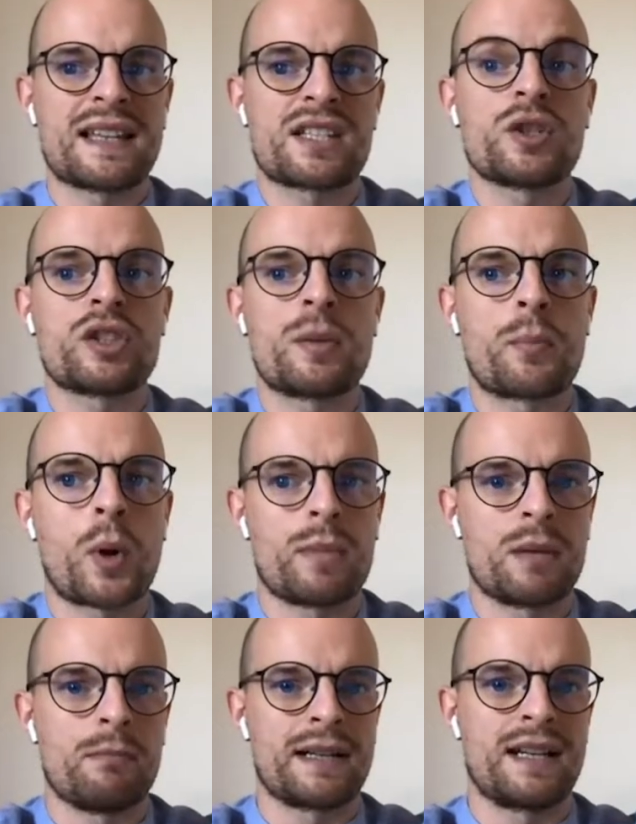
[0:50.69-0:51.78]
That's not the
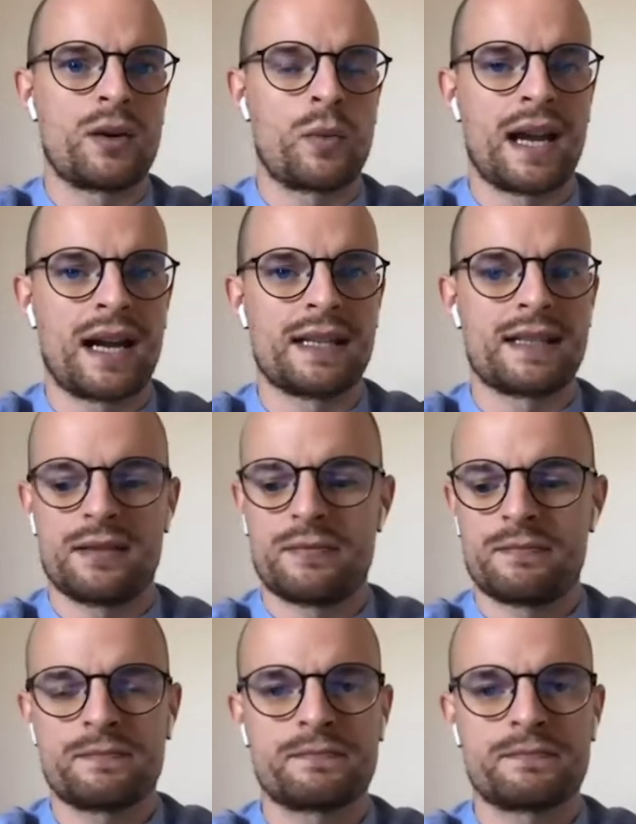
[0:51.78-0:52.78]
problem, but the reality.